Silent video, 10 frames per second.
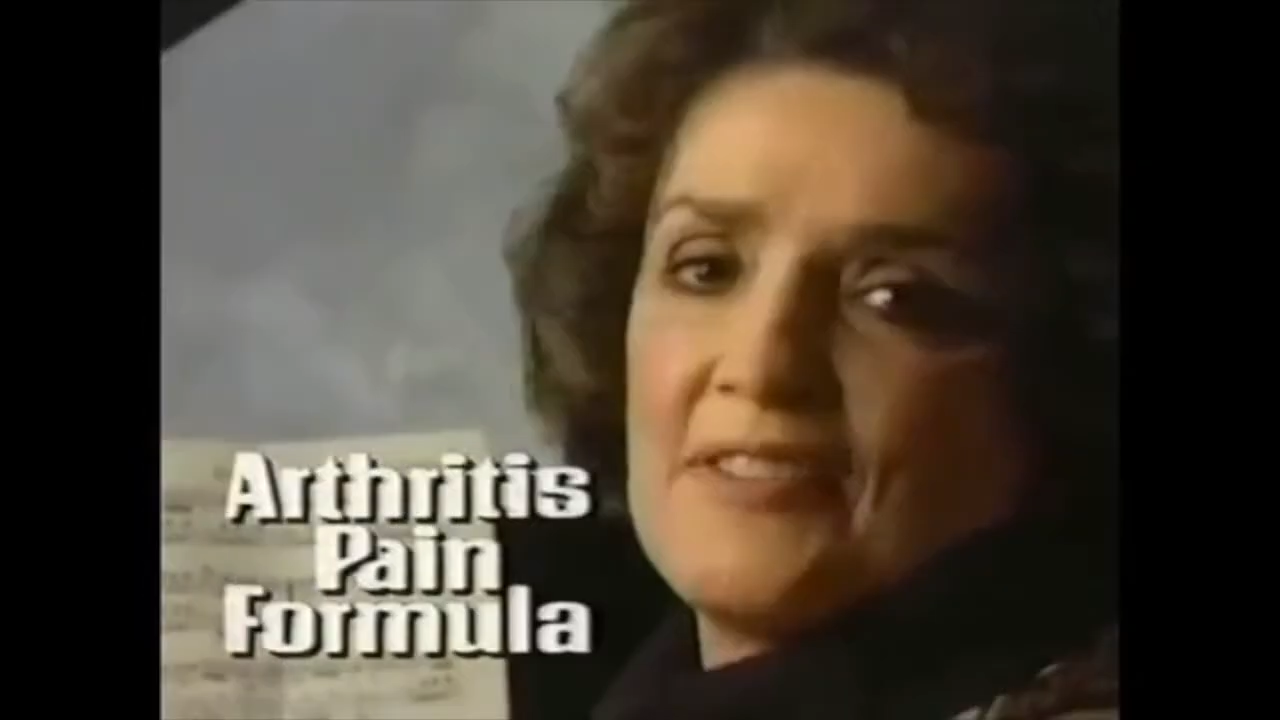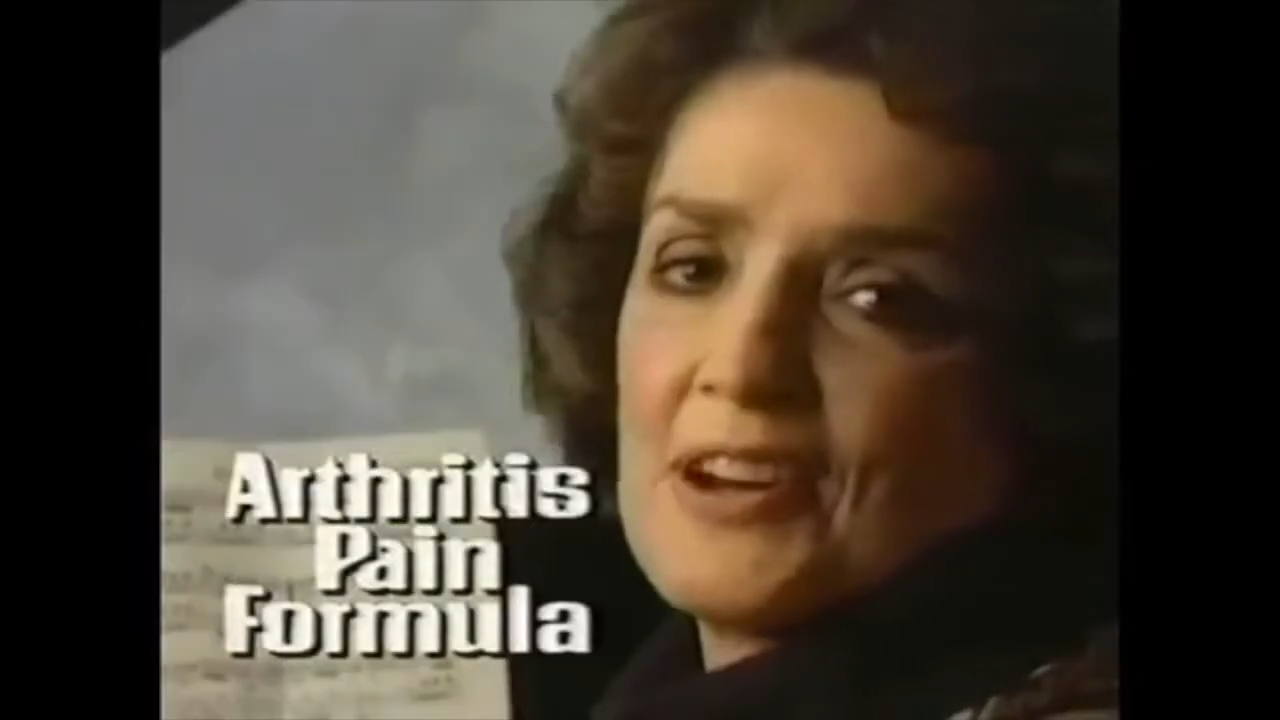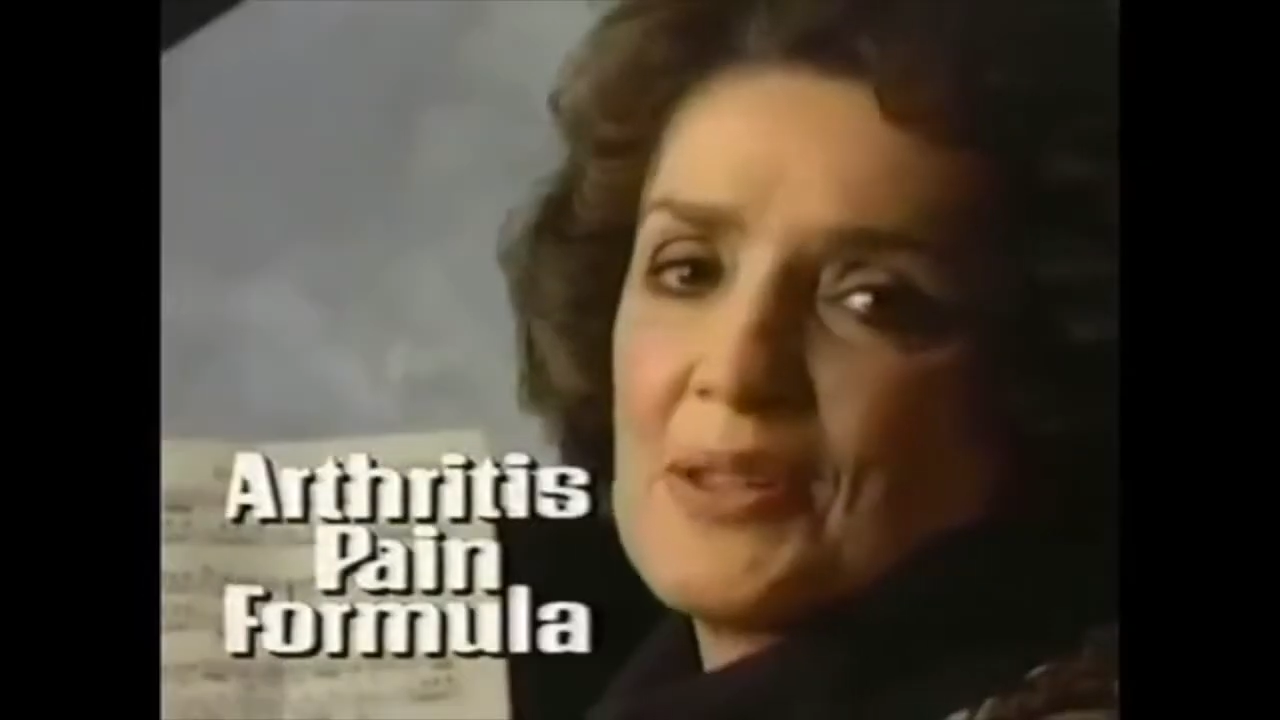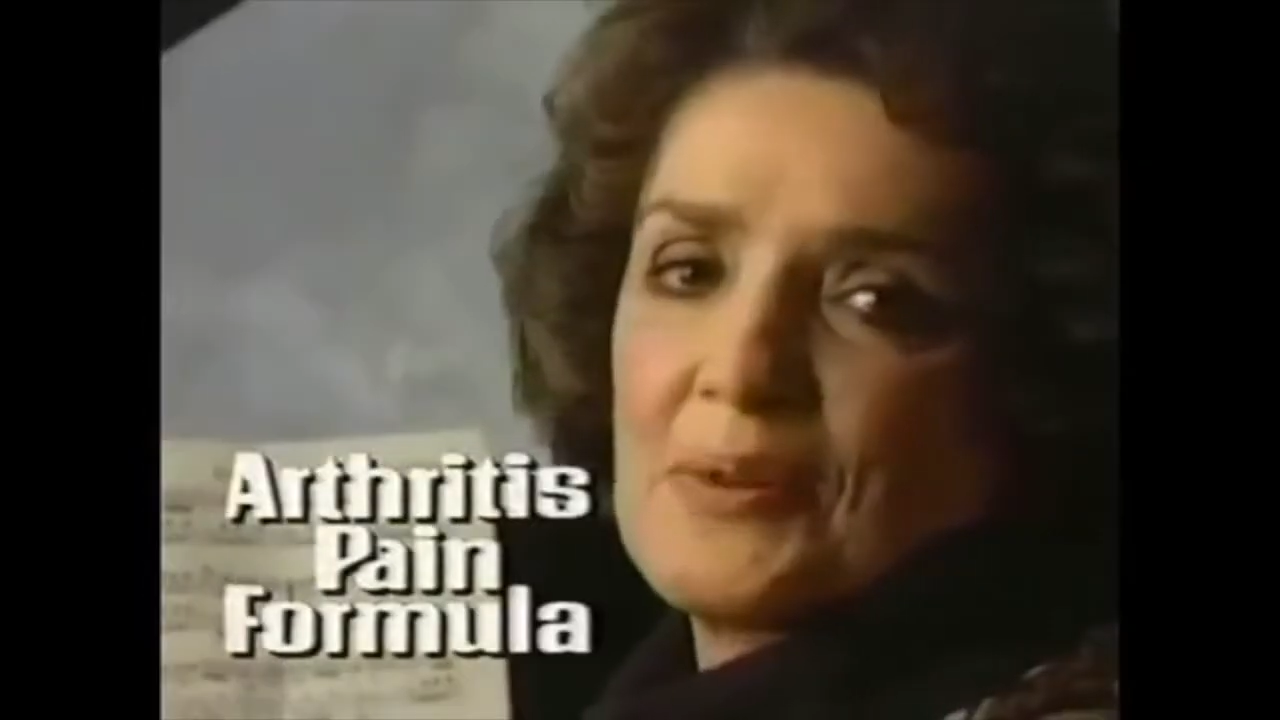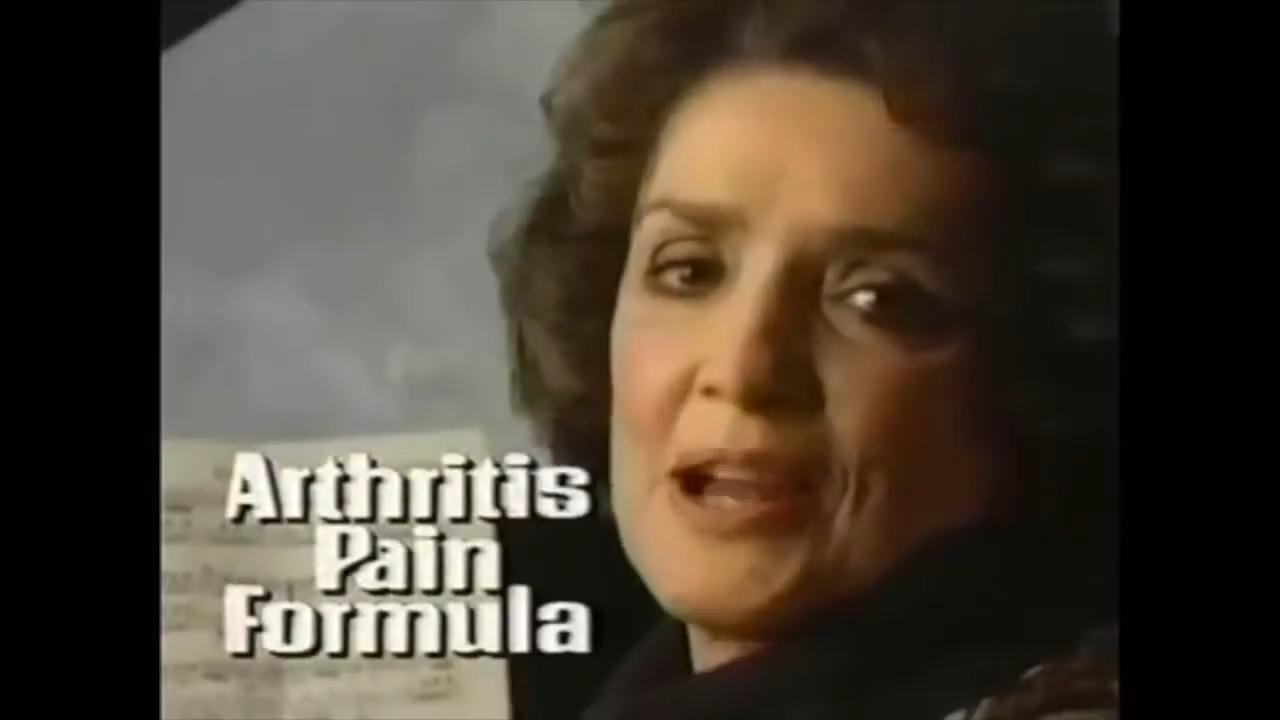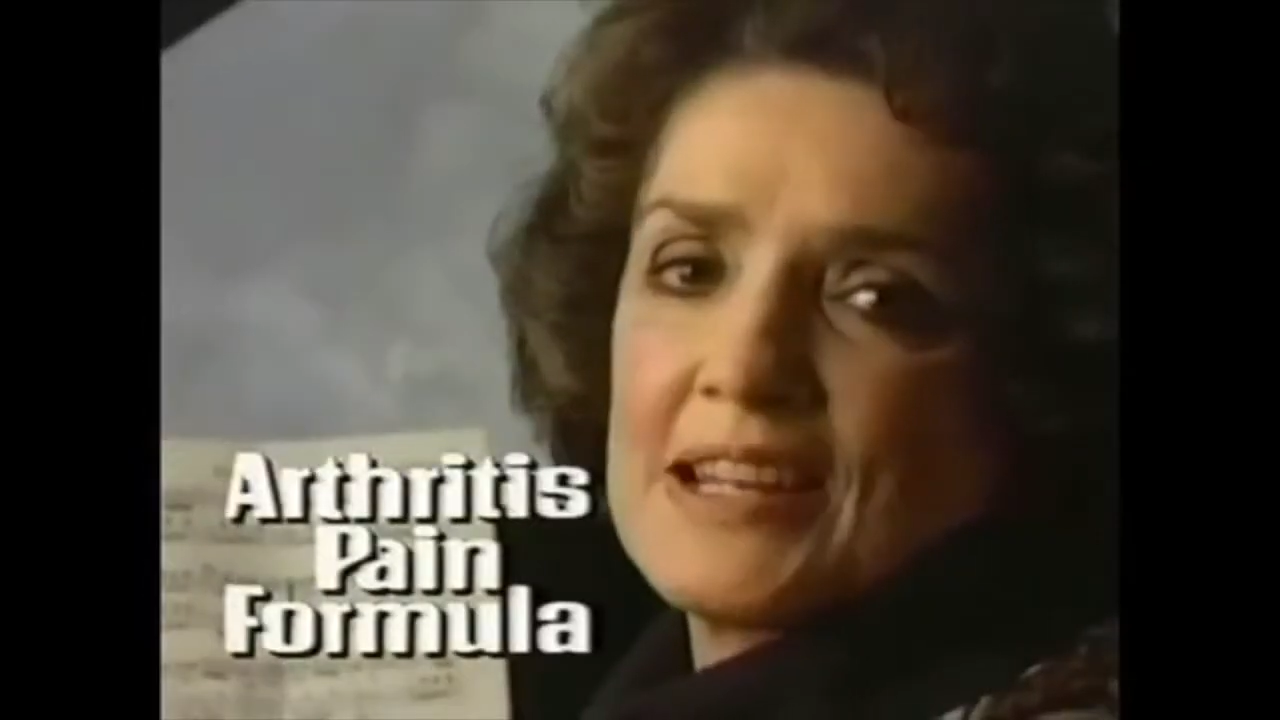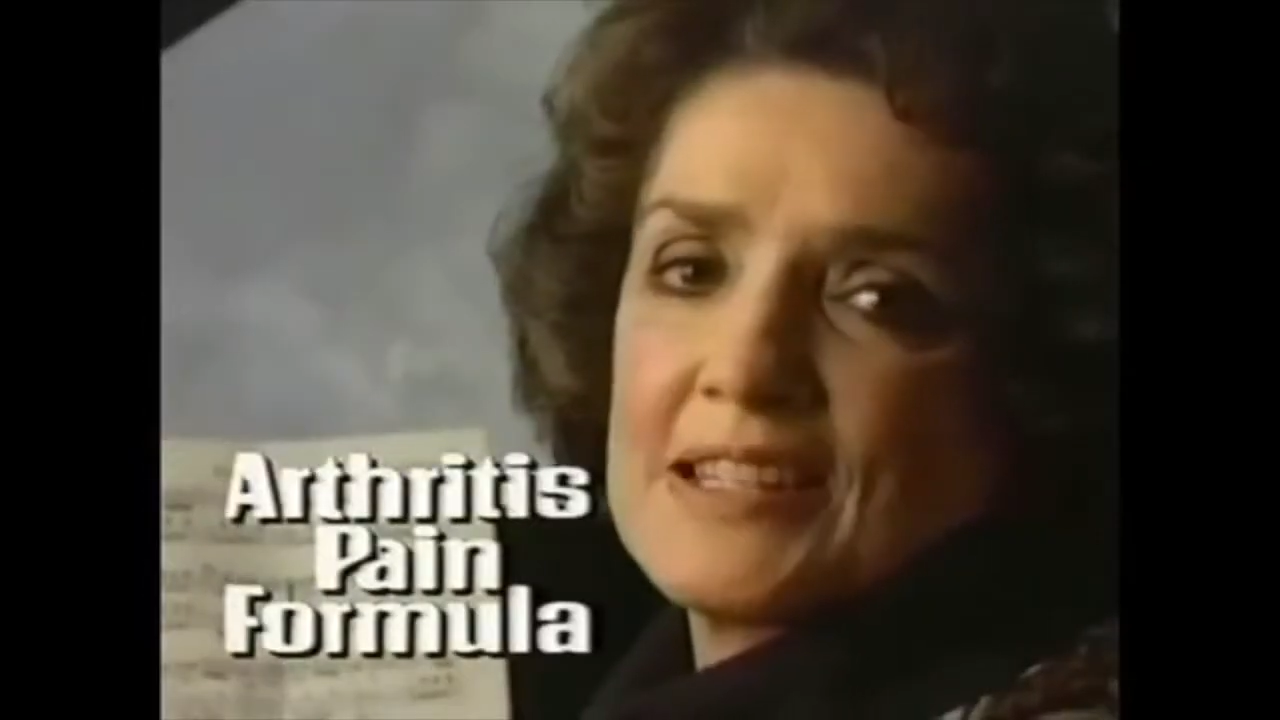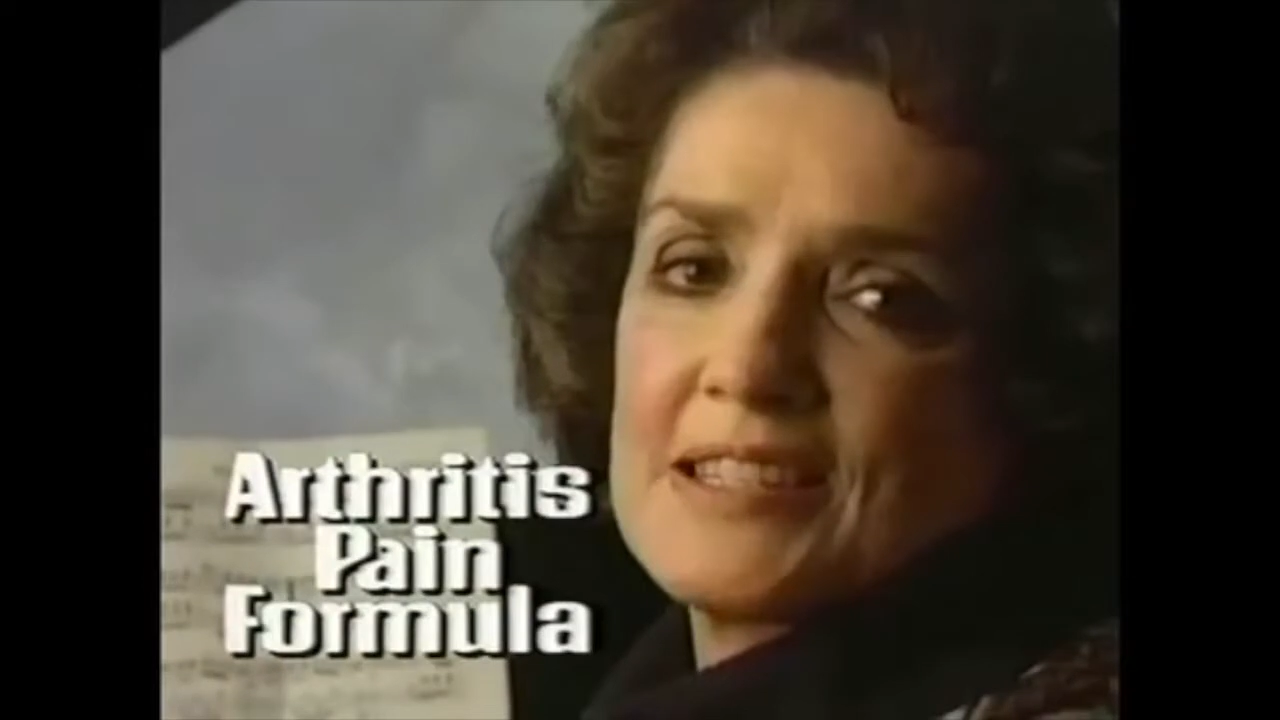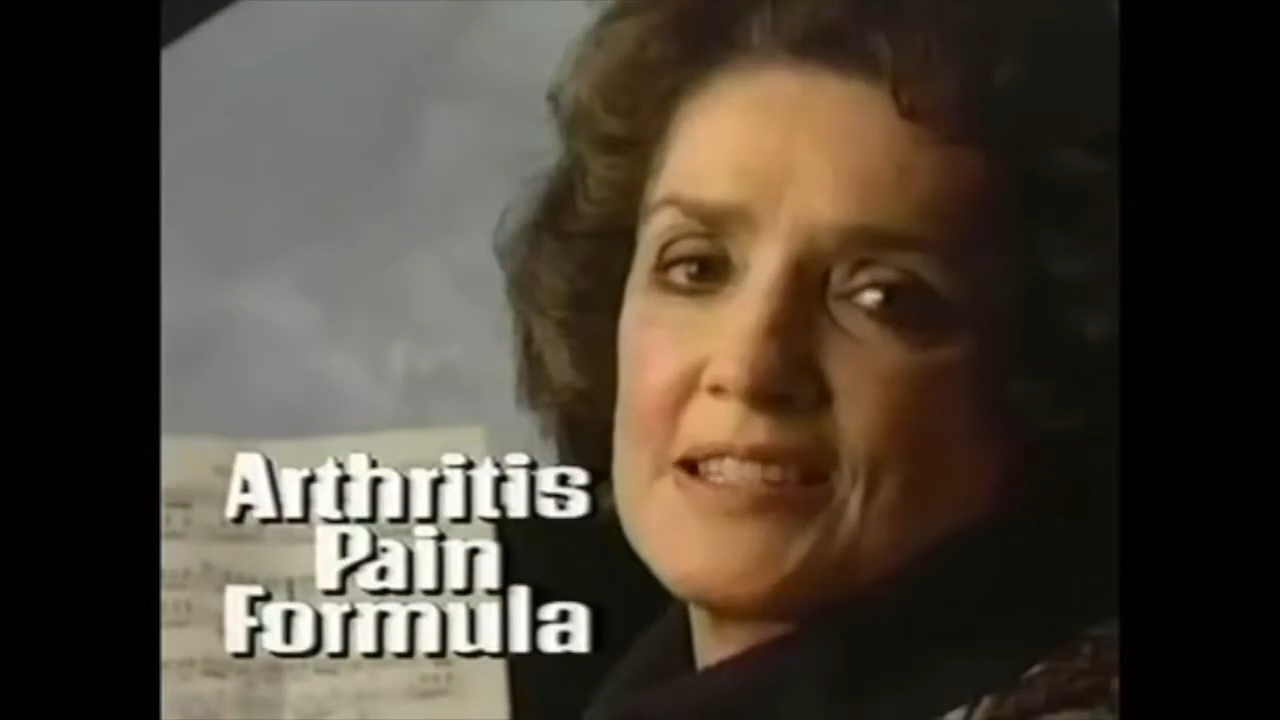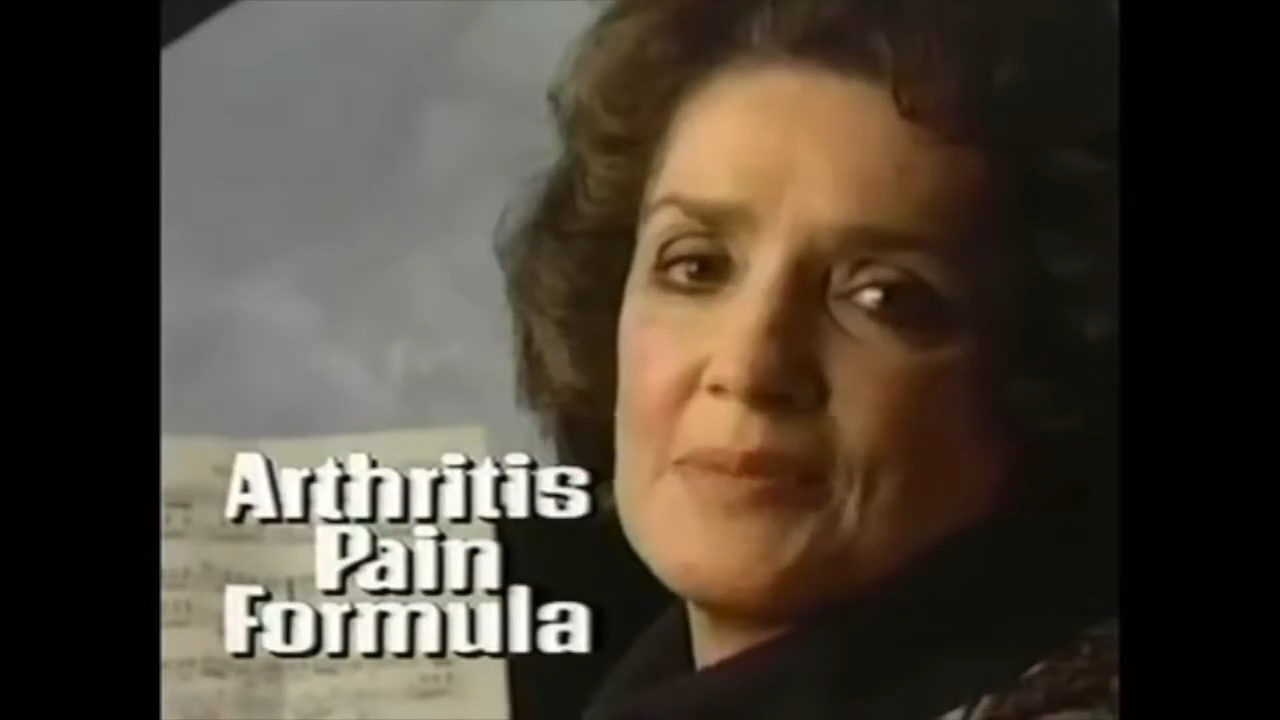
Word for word: arthritis,